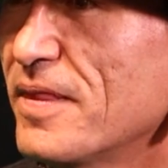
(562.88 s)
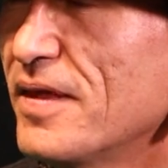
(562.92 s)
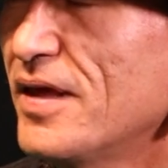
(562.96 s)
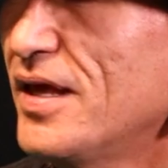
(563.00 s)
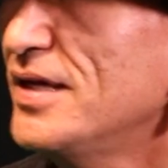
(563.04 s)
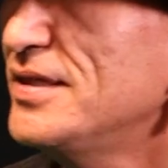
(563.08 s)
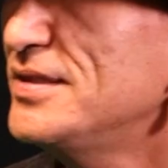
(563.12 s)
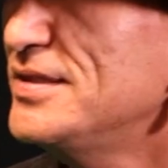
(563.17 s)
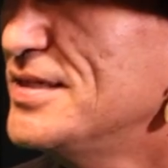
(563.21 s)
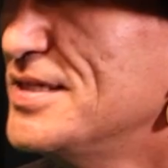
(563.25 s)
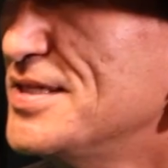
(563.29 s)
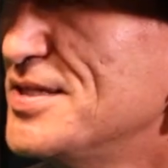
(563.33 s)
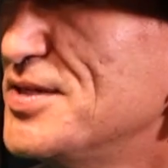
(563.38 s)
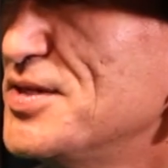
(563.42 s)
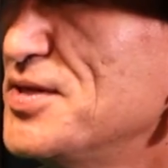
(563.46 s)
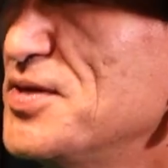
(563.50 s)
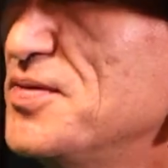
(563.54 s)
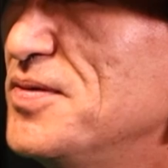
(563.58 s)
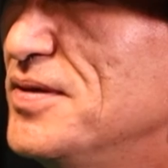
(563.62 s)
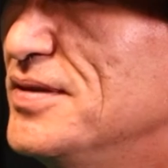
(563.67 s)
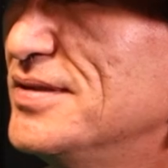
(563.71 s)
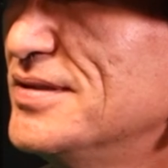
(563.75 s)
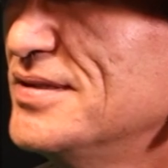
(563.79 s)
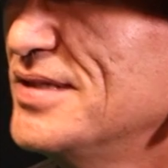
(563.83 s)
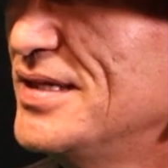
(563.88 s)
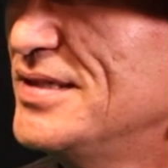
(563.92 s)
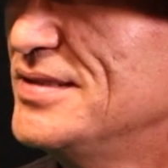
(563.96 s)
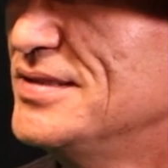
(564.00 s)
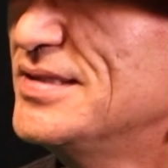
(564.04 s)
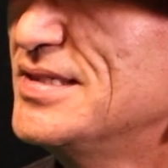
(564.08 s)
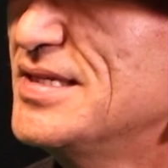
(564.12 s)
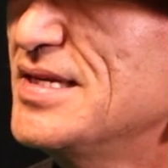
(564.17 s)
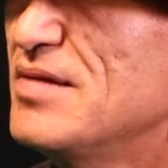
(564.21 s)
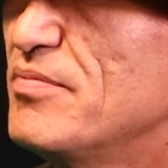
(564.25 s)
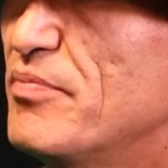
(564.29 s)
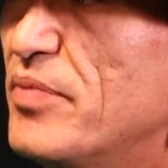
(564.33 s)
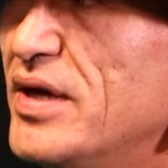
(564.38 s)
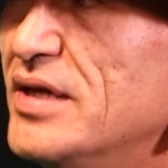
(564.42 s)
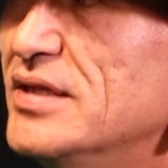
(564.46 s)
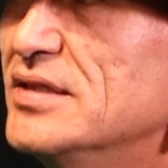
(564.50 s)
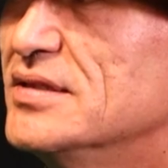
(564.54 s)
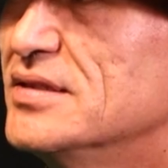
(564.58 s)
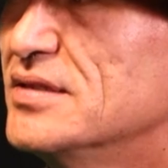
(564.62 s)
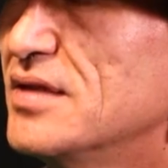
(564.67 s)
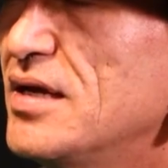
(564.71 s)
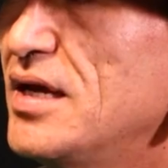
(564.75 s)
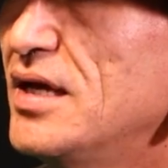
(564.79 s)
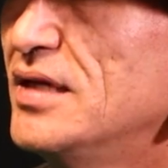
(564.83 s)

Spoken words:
gets into as deep as